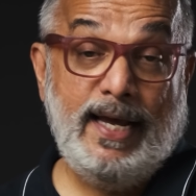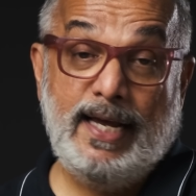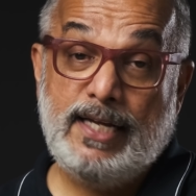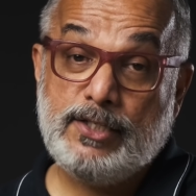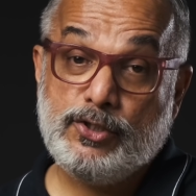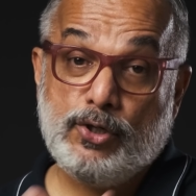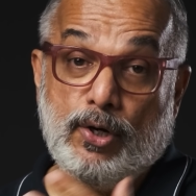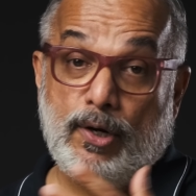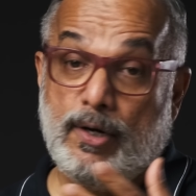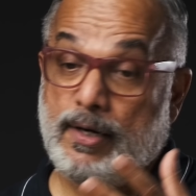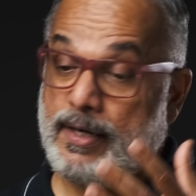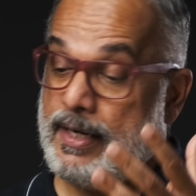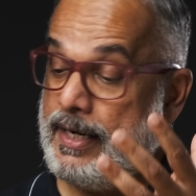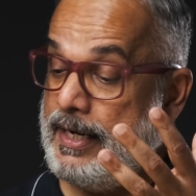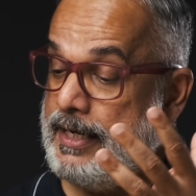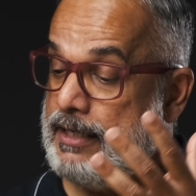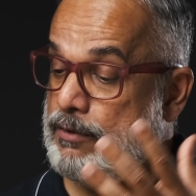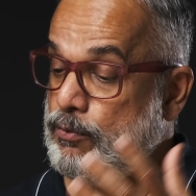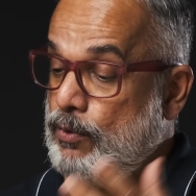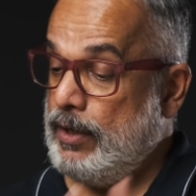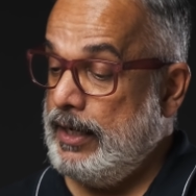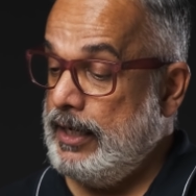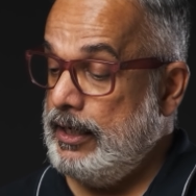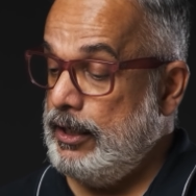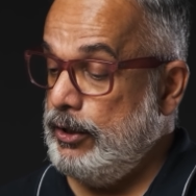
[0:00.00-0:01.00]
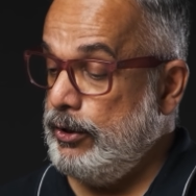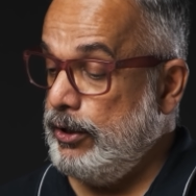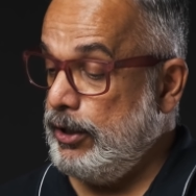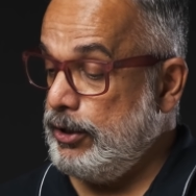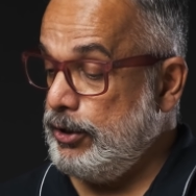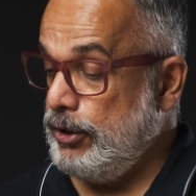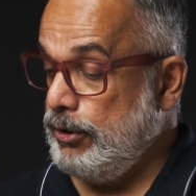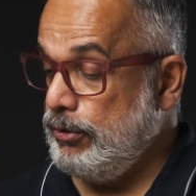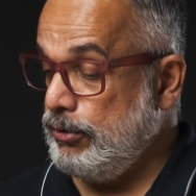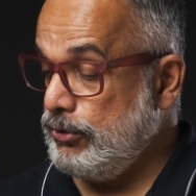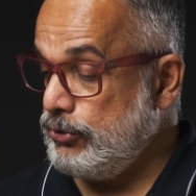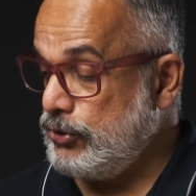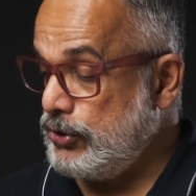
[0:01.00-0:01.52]
it's all right while you are
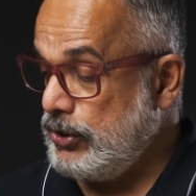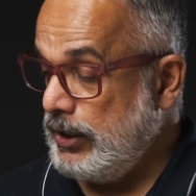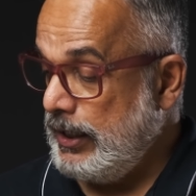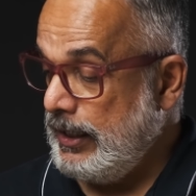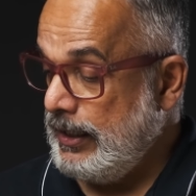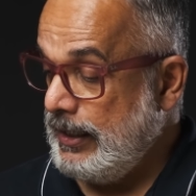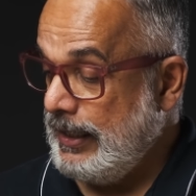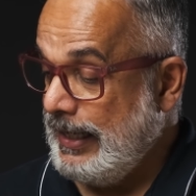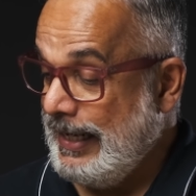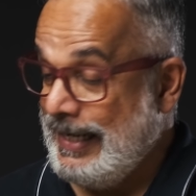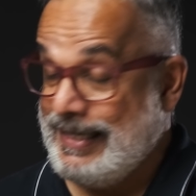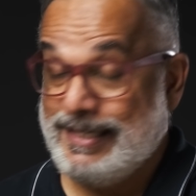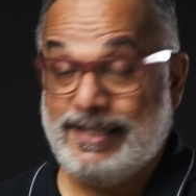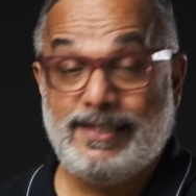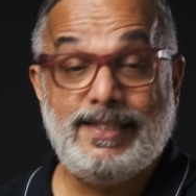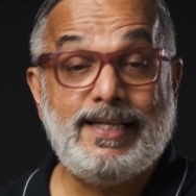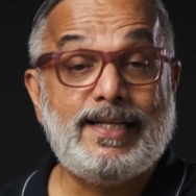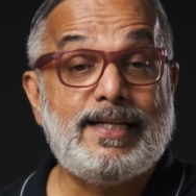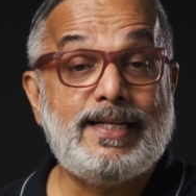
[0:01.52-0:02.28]
using it in the